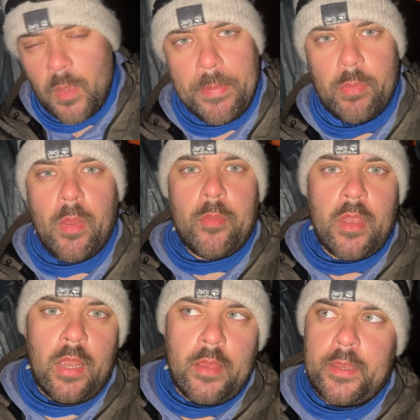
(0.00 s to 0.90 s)
built it up on the
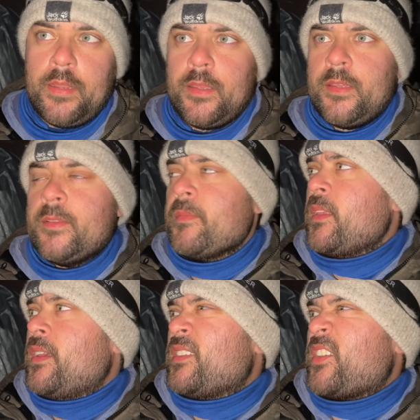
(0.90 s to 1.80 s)
line.
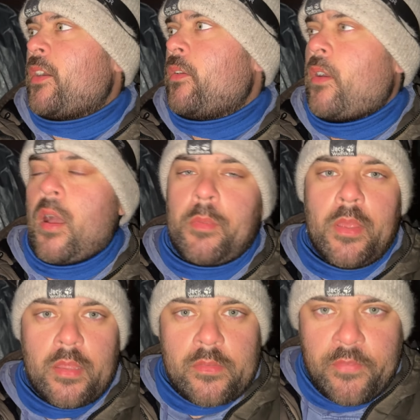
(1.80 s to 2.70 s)
So I'm
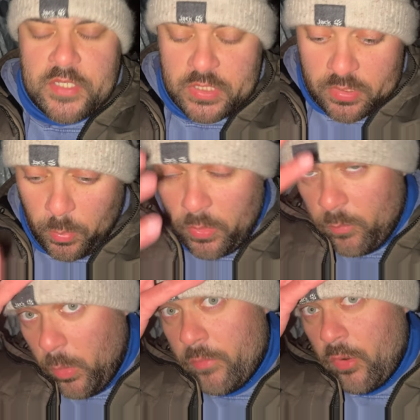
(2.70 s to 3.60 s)
gonna fish just
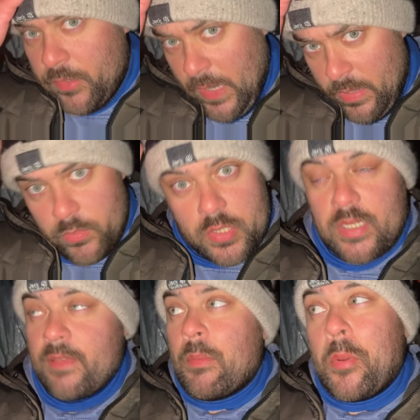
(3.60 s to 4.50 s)
one rod now, just
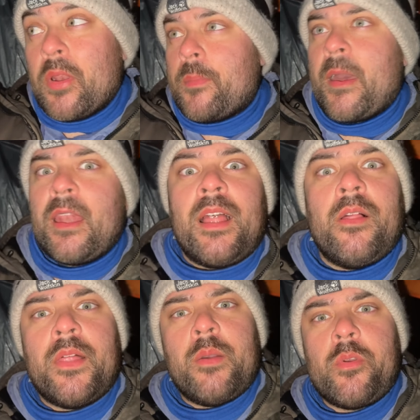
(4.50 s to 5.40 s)
leave the pulley panel out
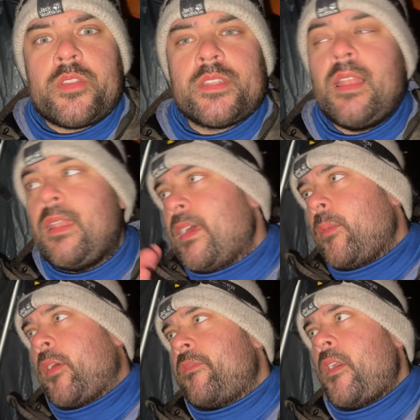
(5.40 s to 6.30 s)
there, which is a little
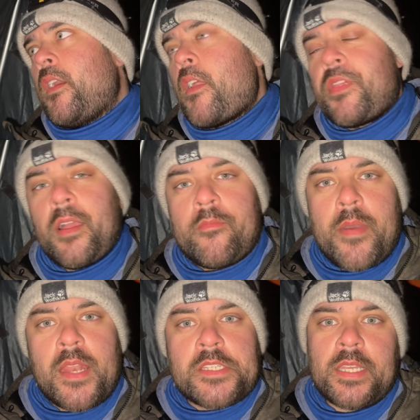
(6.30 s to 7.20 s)
bit further. I think I've
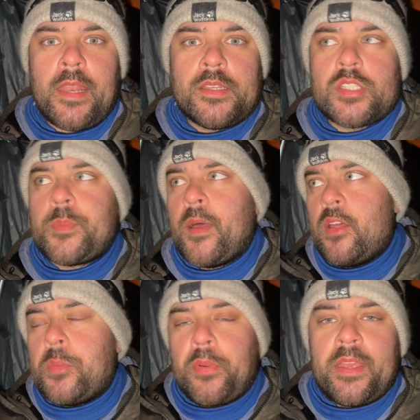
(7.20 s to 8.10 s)
managed to get it just
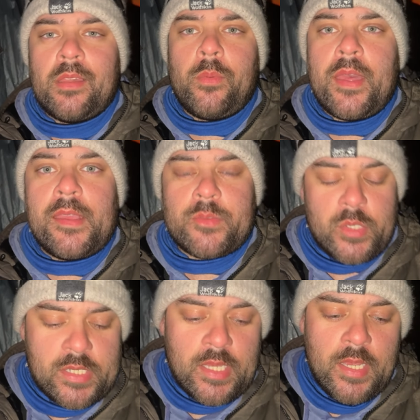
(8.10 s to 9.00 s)
behind the breaking waves,
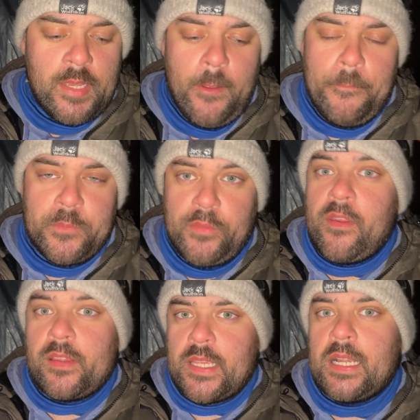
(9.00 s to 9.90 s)
which is, to be
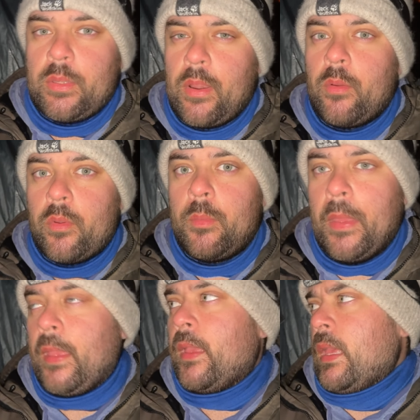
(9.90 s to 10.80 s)
fair, exactly where I wanna be